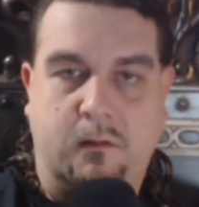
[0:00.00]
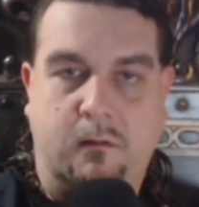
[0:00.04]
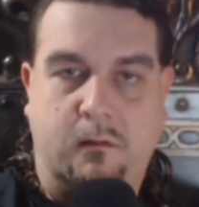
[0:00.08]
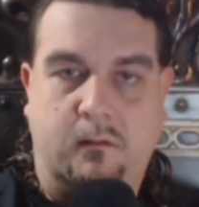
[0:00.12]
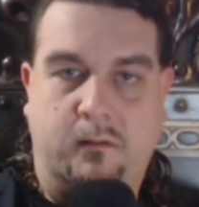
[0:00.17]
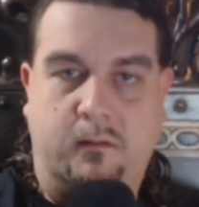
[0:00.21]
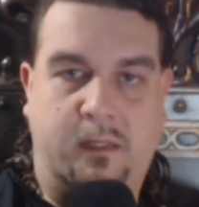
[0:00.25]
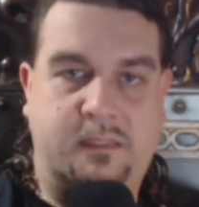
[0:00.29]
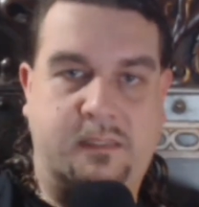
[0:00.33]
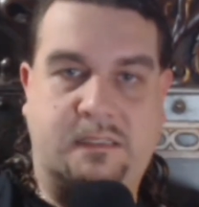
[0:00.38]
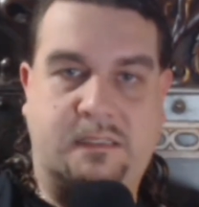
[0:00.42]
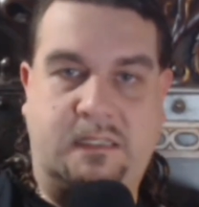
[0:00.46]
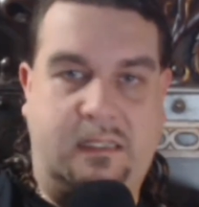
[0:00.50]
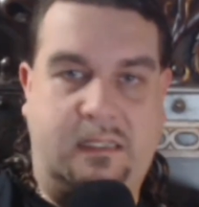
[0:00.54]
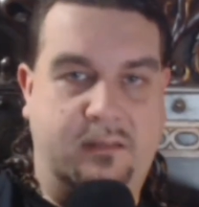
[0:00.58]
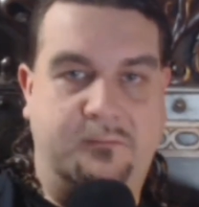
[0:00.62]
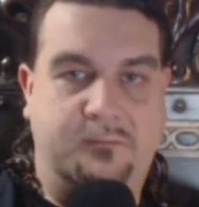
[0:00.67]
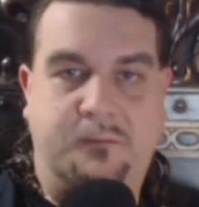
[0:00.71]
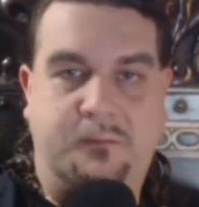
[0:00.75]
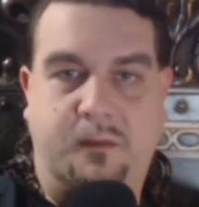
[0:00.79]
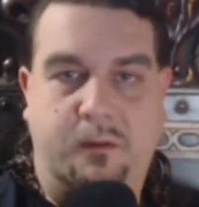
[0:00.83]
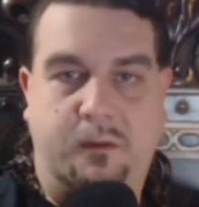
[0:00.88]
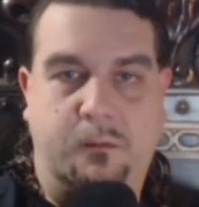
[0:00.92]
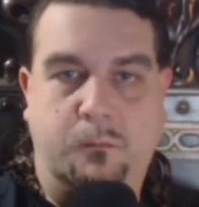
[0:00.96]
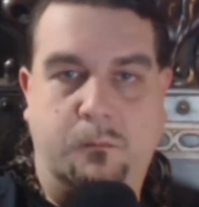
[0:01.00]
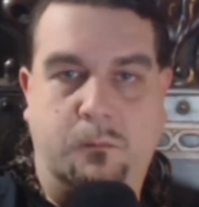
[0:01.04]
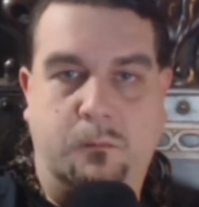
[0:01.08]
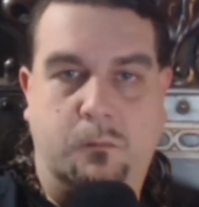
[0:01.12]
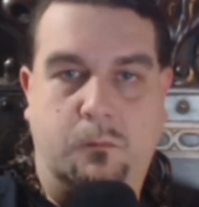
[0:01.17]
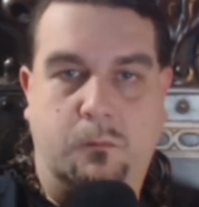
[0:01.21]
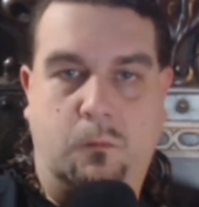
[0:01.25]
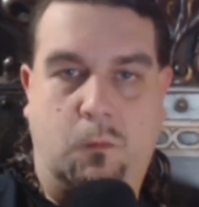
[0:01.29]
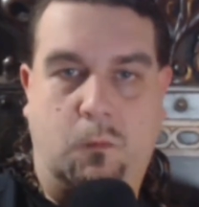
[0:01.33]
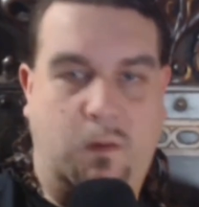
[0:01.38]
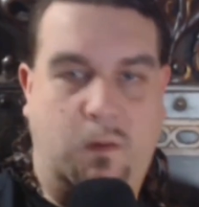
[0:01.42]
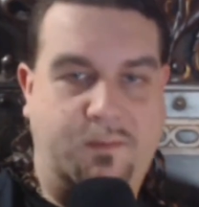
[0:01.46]
Let's give them
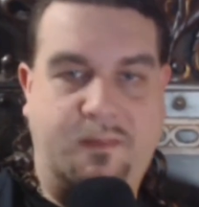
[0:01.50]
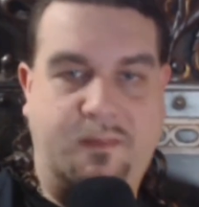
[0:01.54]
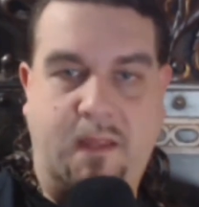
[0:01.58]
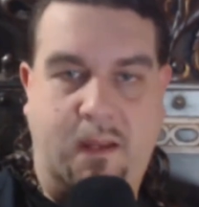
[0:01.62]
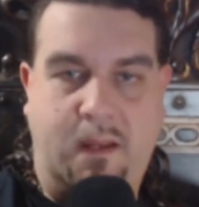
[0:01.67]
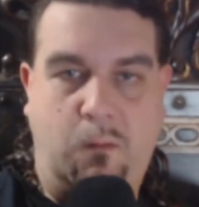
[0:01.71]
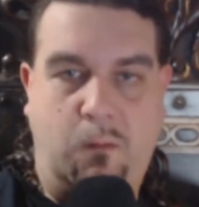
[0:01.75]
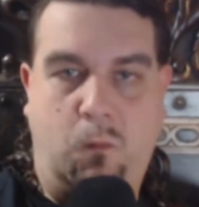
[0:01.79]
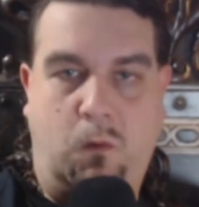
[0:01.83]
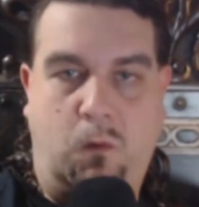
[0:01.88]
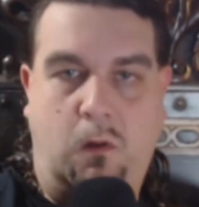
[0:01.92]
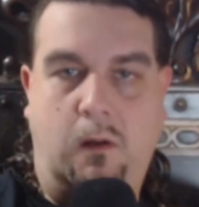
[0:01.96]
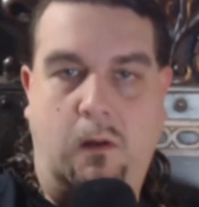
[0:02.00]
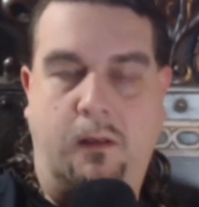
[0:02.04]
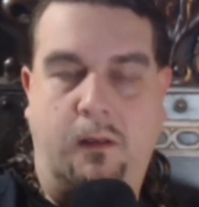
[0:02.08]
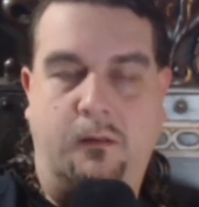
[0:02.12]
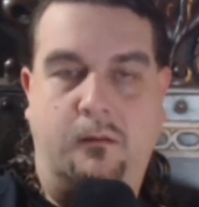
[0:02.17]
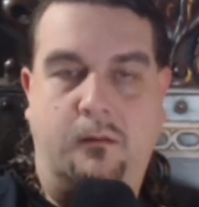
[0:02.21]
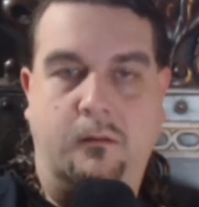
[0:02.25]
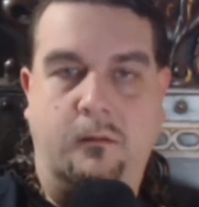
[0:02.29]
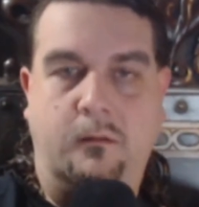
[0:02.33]
what they want.